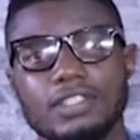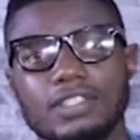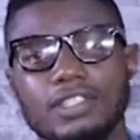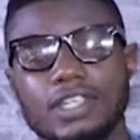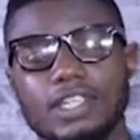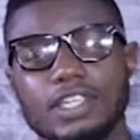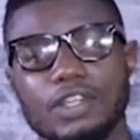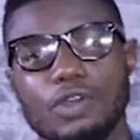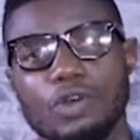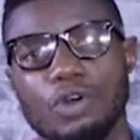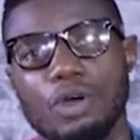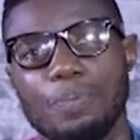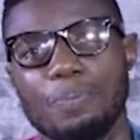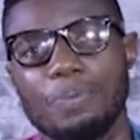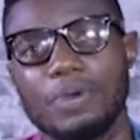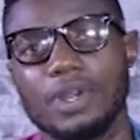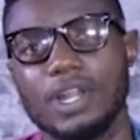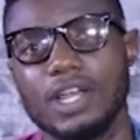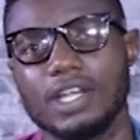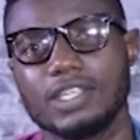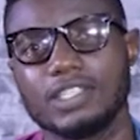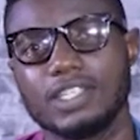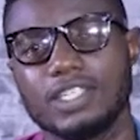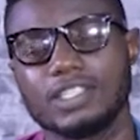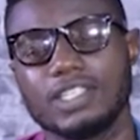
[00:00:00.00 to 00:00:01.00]
And the cup
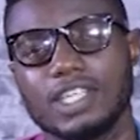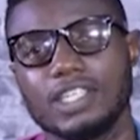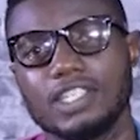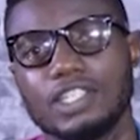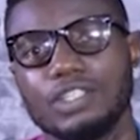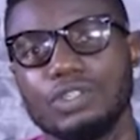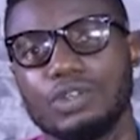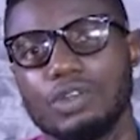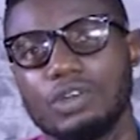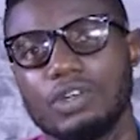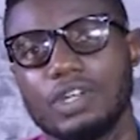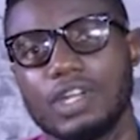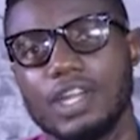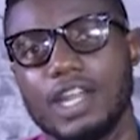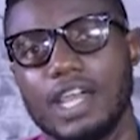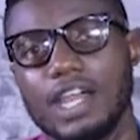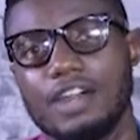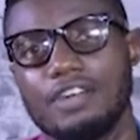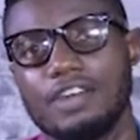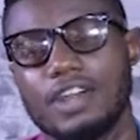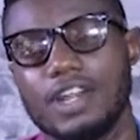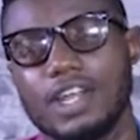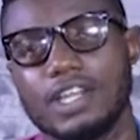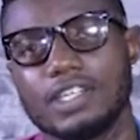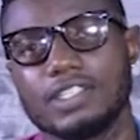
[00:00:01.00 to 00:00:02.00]
relaxers are the non-lye
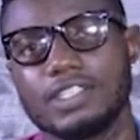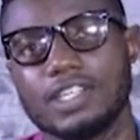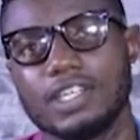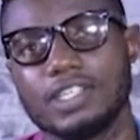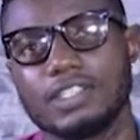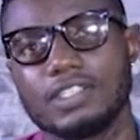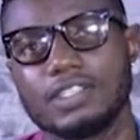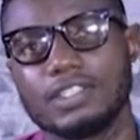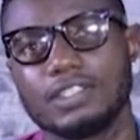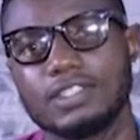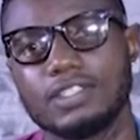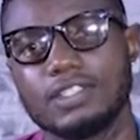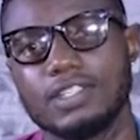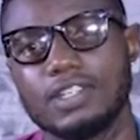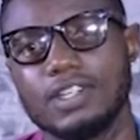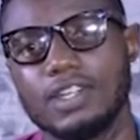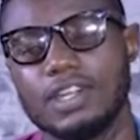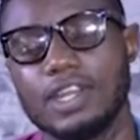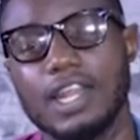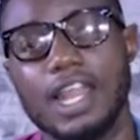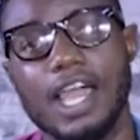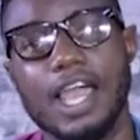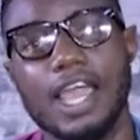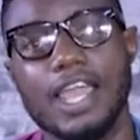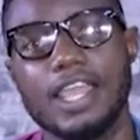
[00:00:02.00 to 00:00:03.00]
relaxers.
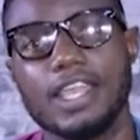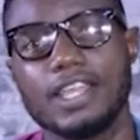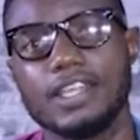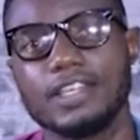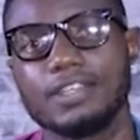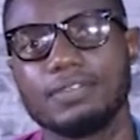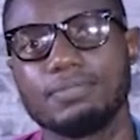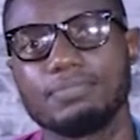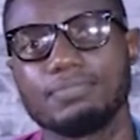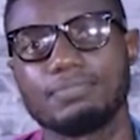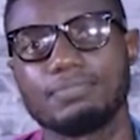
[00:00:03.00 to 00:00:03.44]
Lye